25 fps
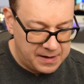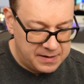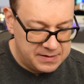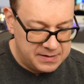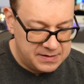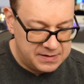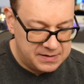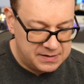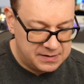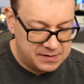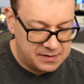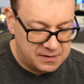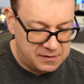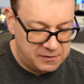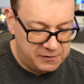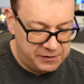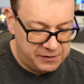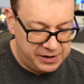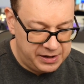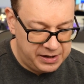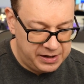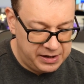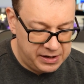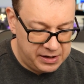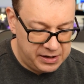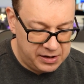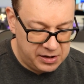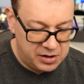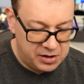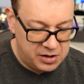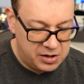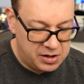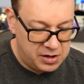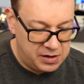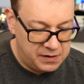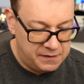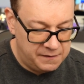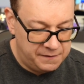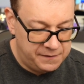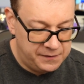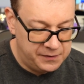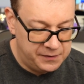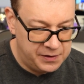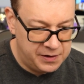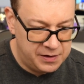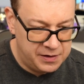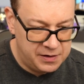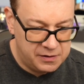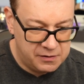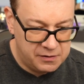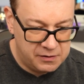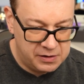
screen cover